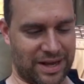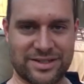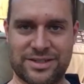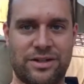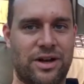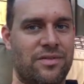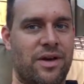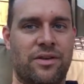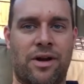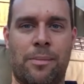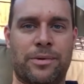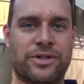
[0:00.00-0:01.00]
I still have
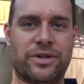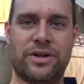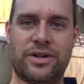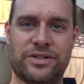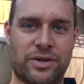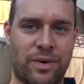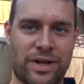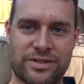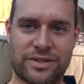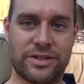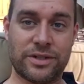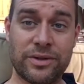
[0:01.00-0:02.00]
other opportunities and
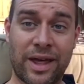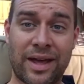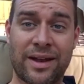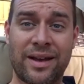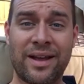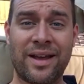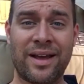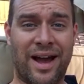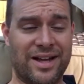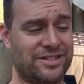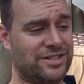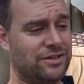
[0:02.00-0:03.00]
ways to do that.
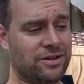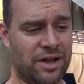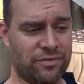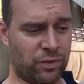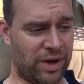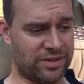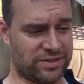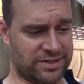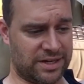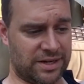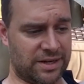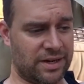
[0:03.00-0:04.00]
I still have
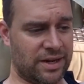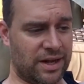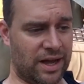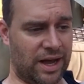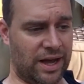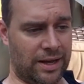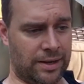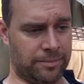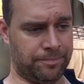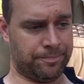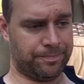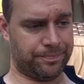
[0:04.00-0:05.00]
ways
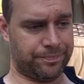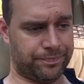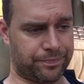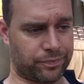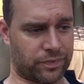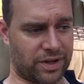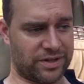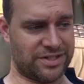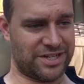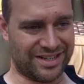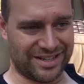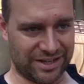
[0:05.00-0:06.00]
um,
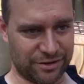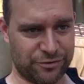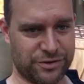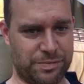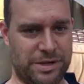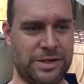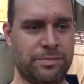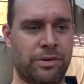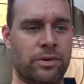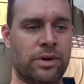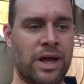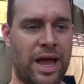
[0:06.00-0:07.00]
to give to
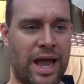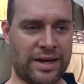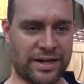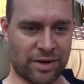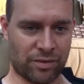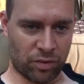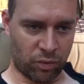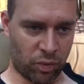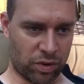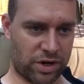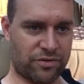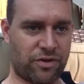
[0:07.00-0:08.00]
people and get
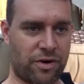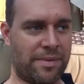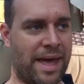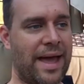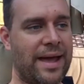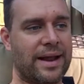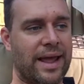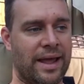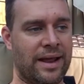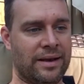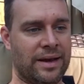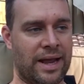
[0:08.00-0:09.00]
rewarded from that,
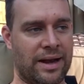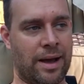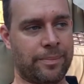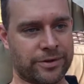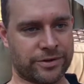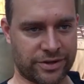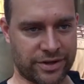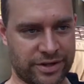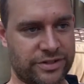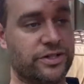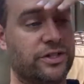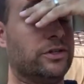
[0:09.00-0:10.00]
and
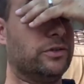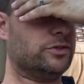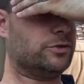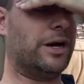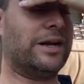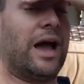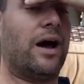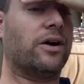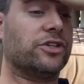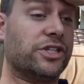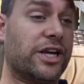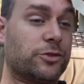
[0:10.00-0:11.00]
opportunities to use my
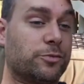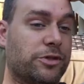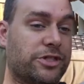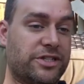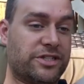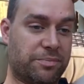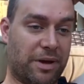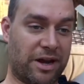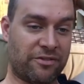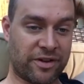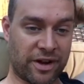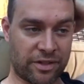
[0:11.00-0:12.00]
knowledge and expertise to
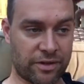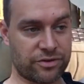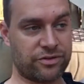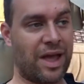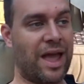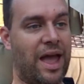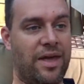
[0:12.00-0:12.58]
benefit others.